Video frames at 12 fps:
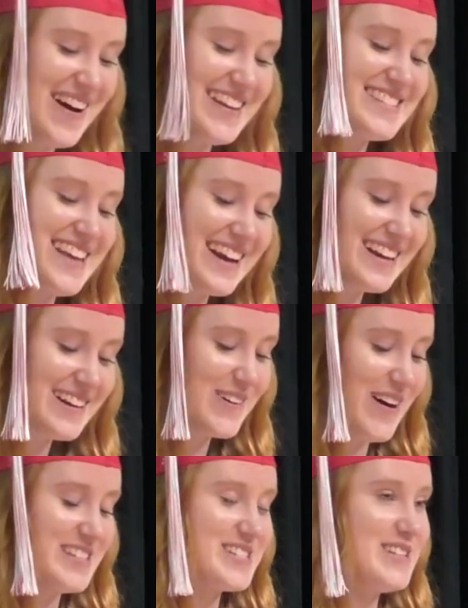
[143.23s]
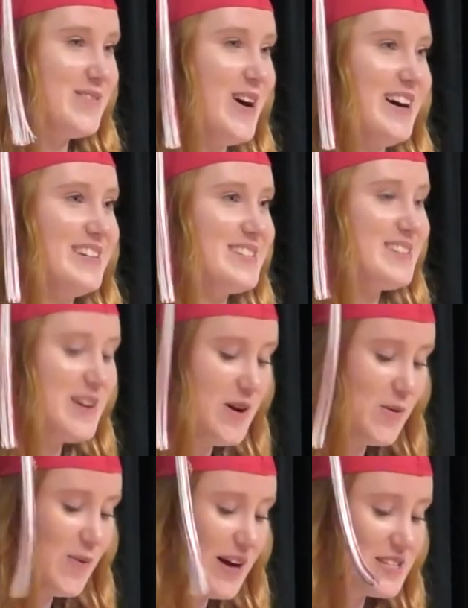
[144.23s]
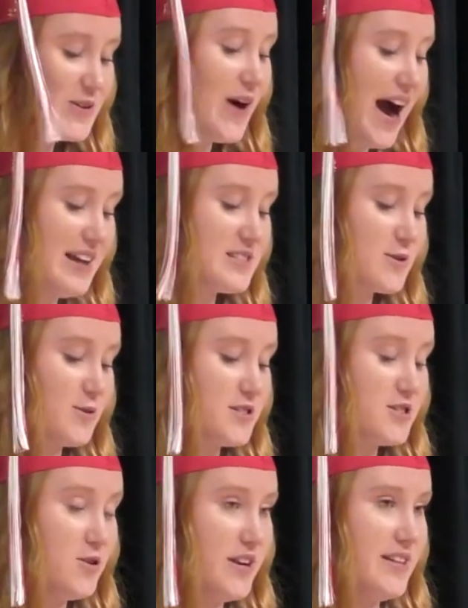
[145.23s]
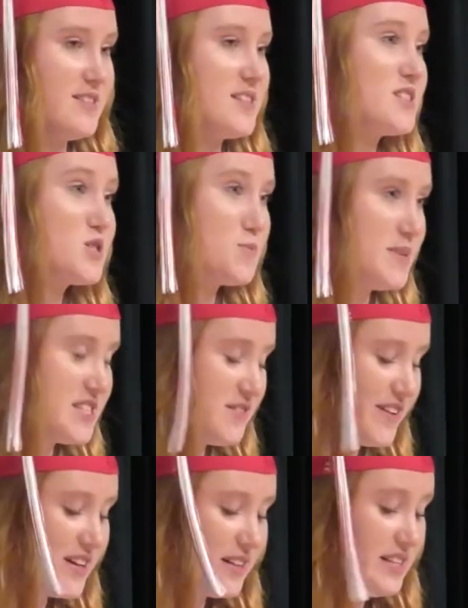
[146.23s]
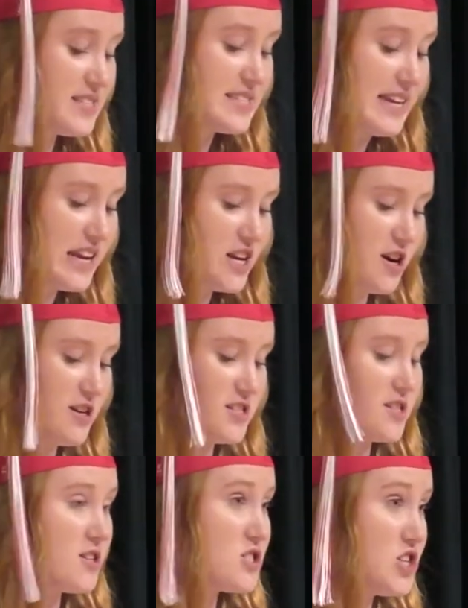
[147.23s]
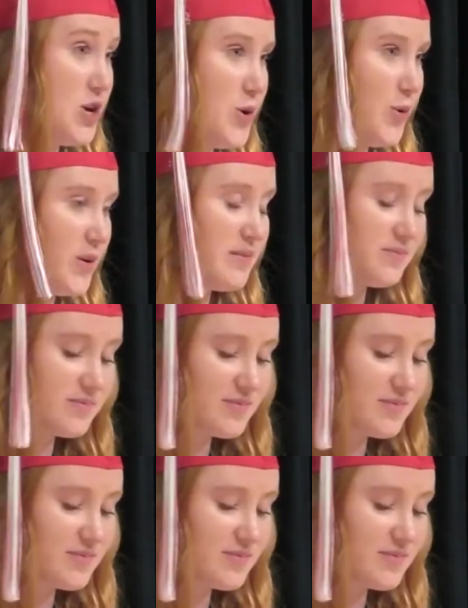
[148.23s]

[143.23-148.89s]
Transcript: My second question was, what do high school students, specifically seniors, do?